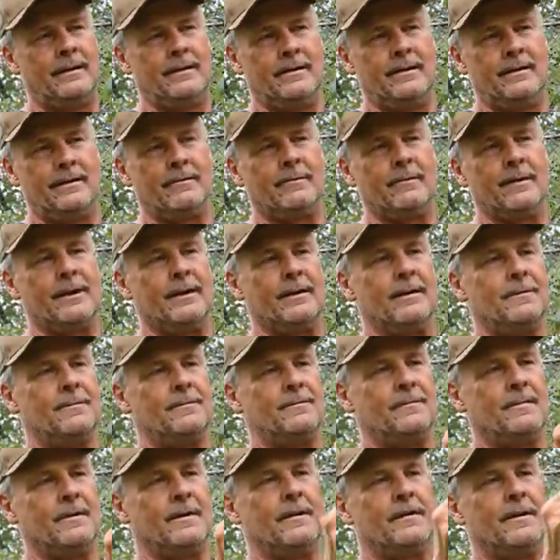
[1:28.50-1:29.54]
There we go.
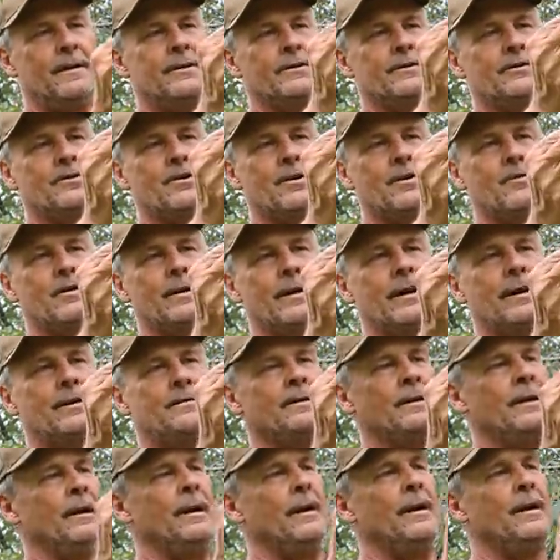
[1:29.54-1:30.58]
And they just grow out.
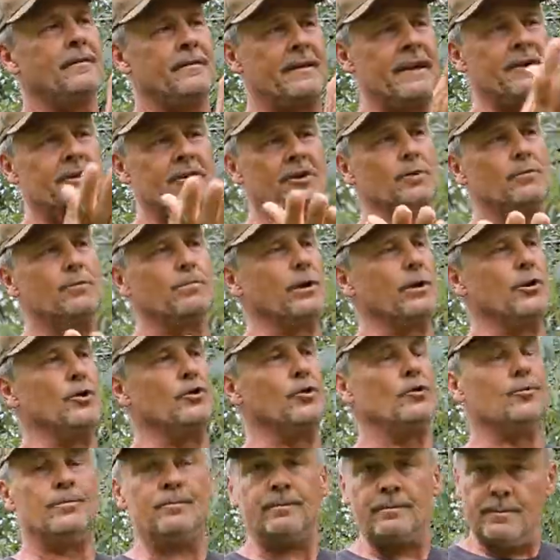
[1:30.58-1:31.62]
They do
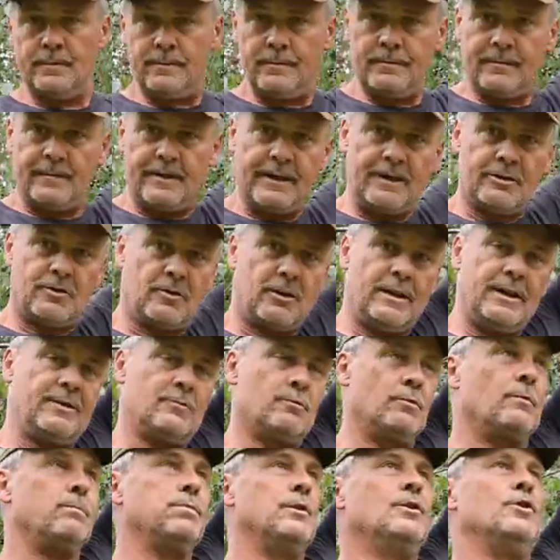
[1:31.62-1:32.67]
bloom. These trees
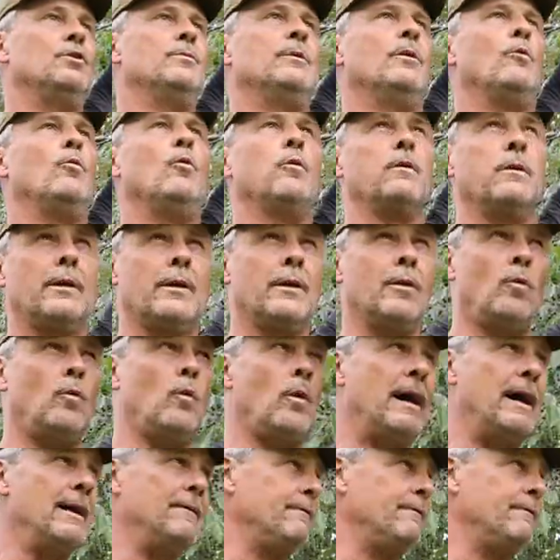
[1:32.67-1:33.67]
will bloom a little white